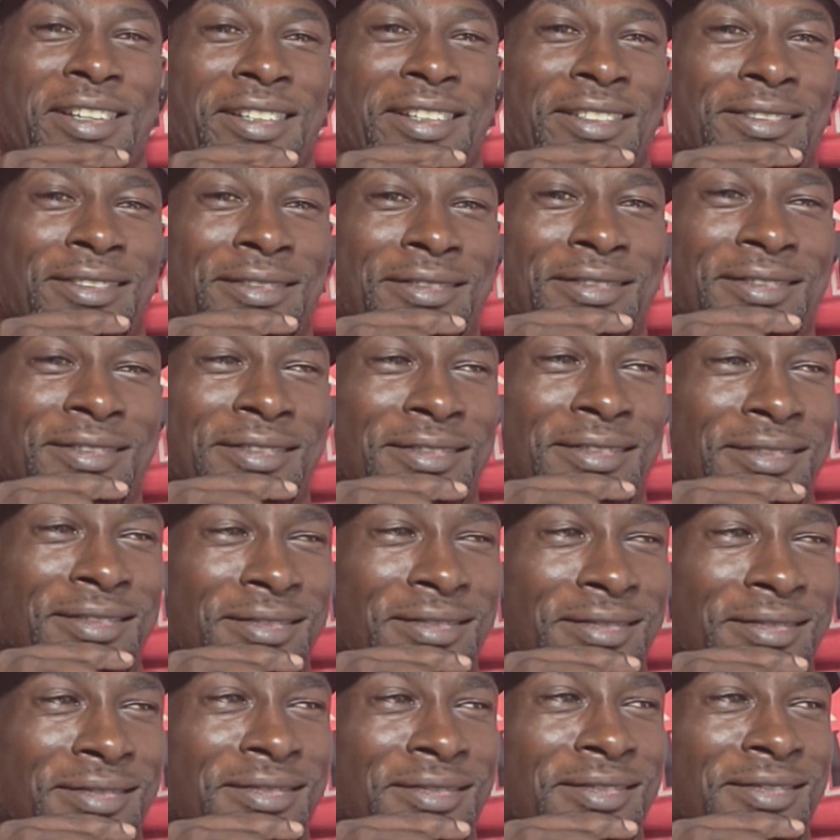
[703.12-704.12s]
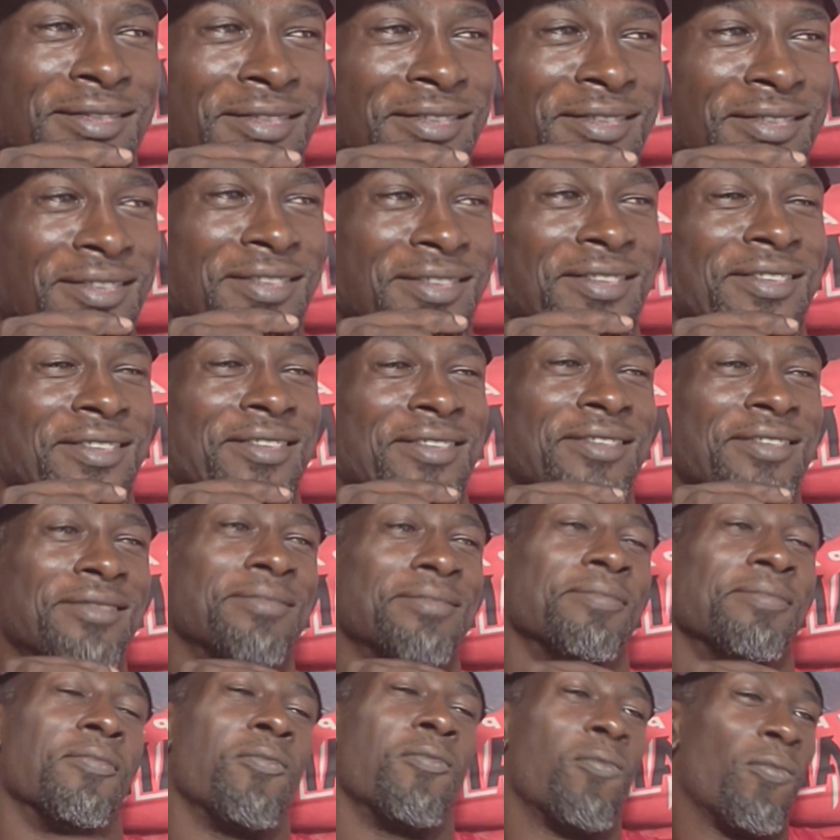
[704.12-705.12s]
doing? I'm just saying, when they need a
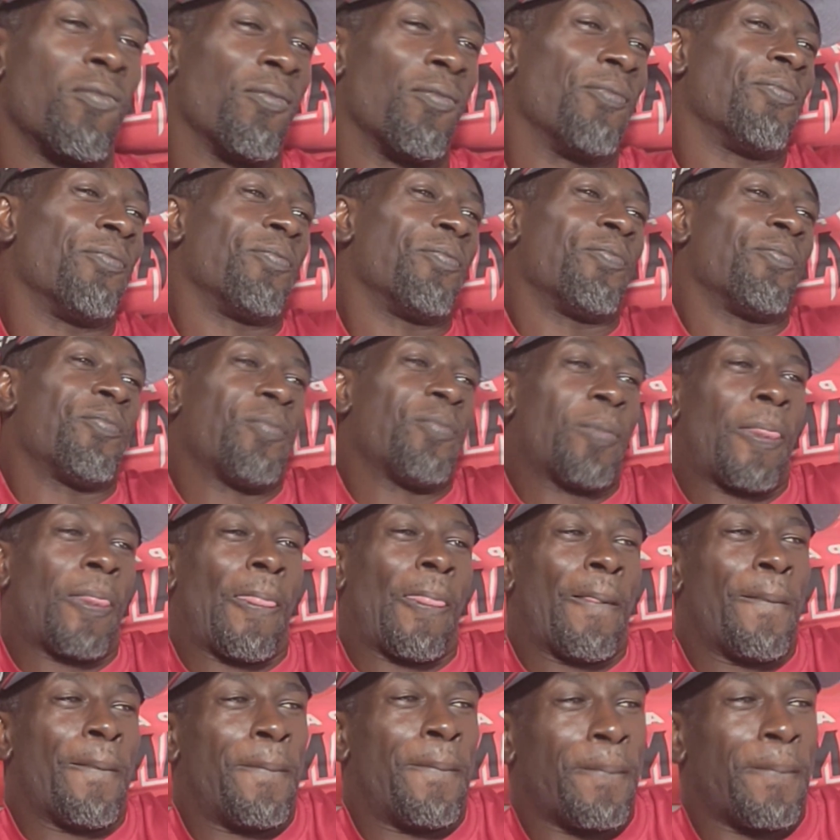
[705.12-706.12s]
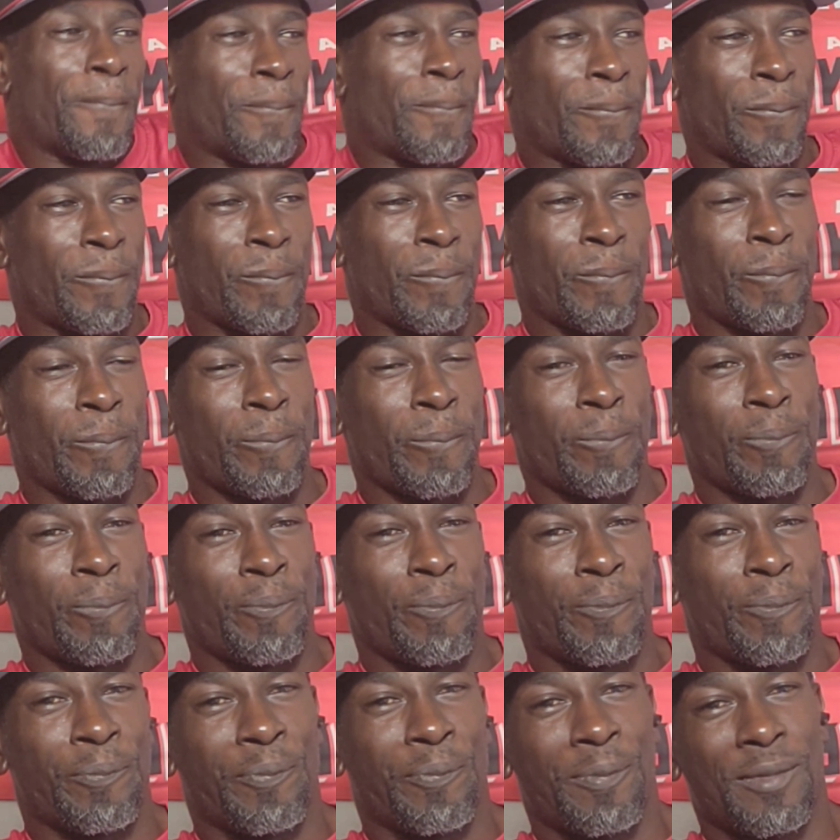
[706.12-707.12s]
bucket, you got to go to Ant, right?
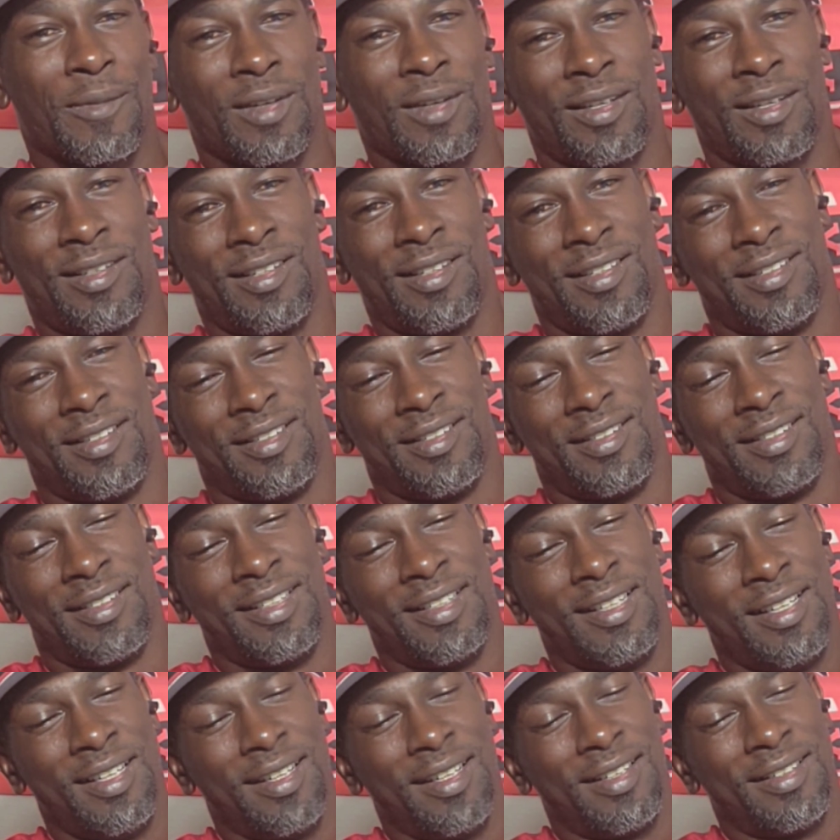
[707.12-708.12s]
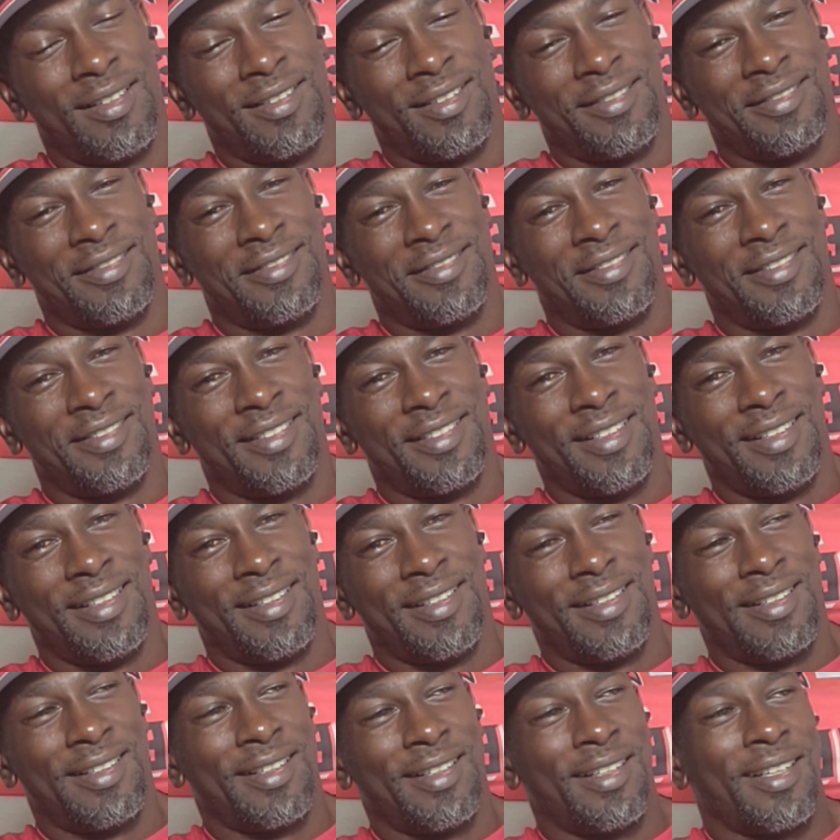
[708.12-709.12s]
They gonna clog that paint.
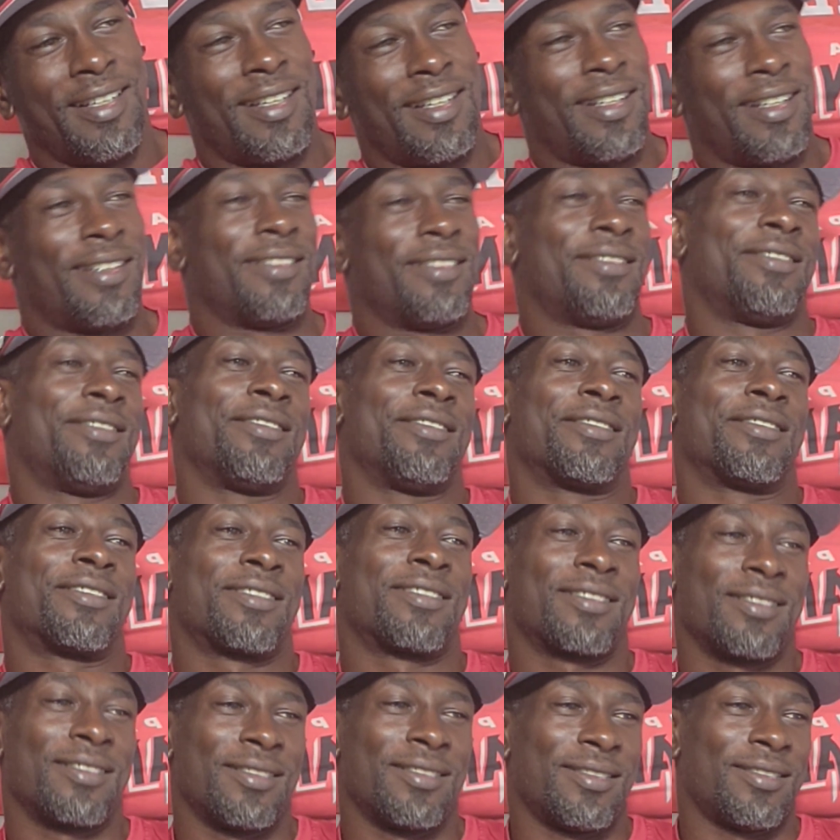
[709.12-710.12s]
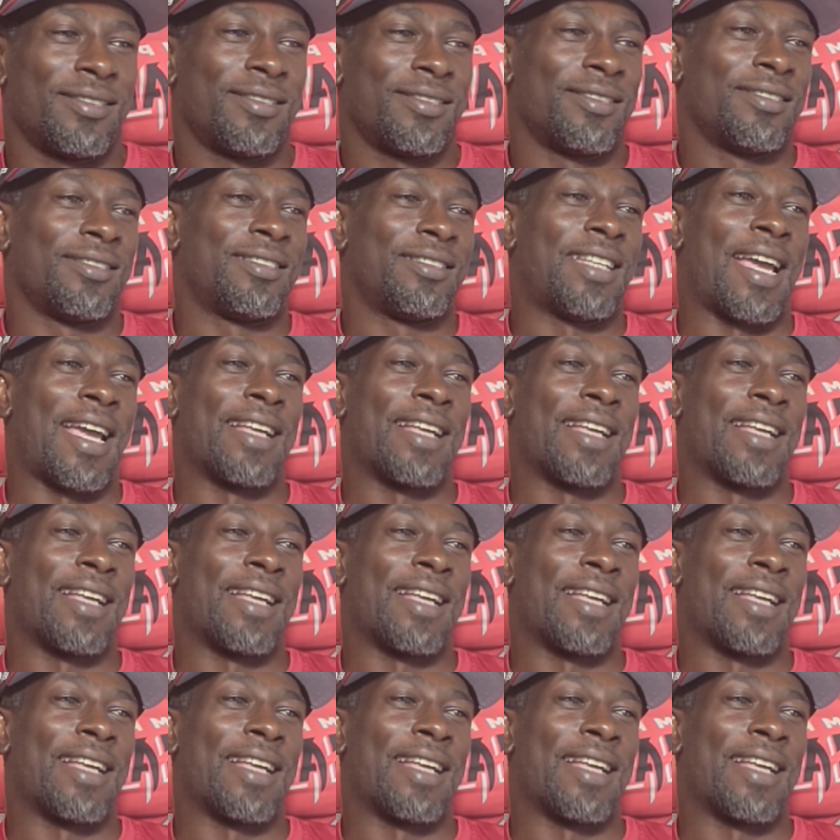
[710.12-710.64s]
They got 2 7-footers. You're not.